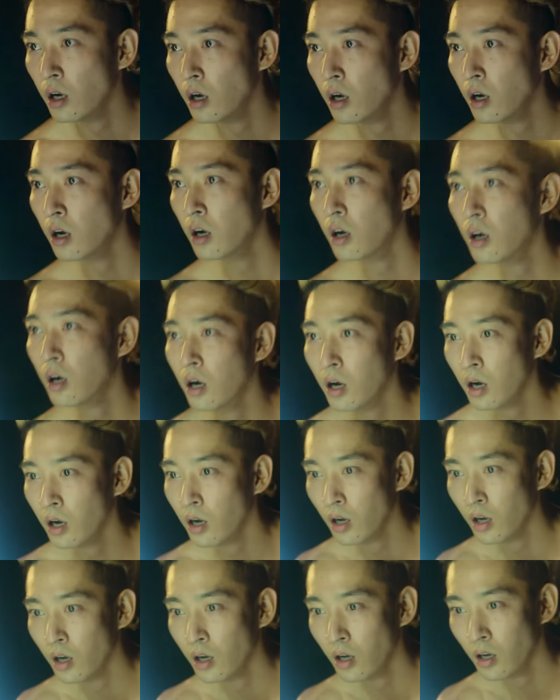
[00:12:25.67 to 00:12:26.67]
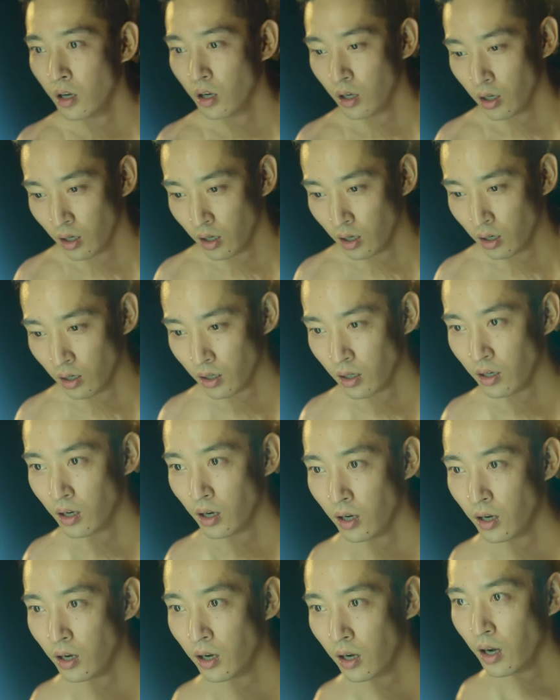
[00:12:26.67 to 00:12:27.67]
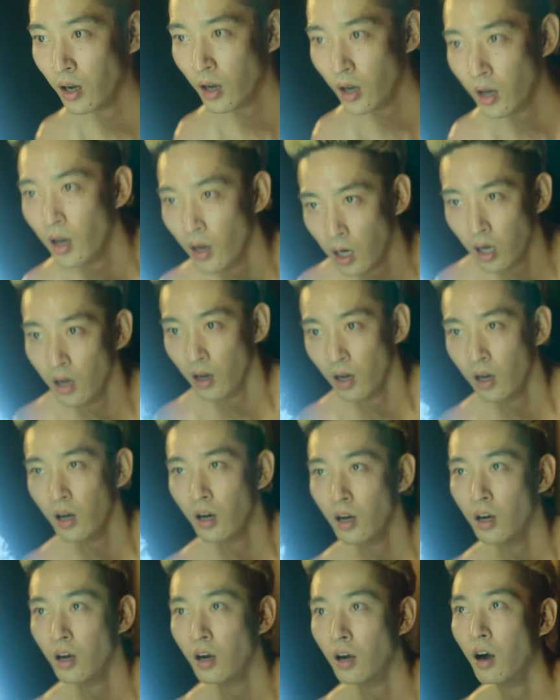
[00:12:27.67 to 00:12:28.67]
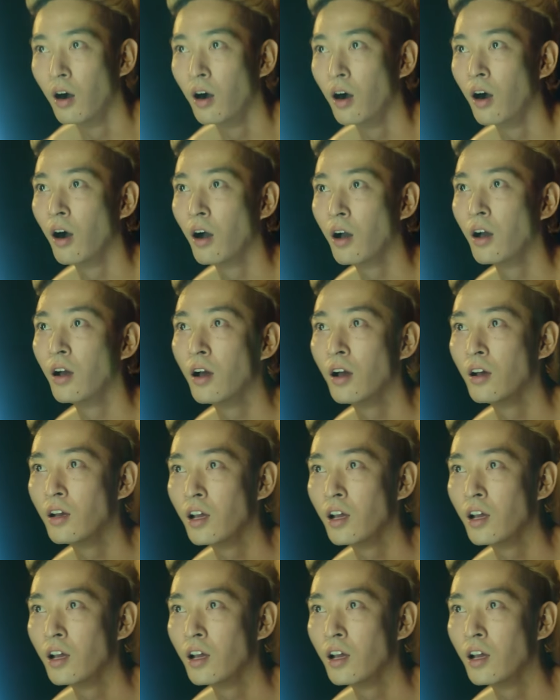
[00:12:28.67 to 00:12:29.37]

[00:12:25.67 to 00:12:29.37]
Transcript: you know, within that episode so they could use it in episodes 4 and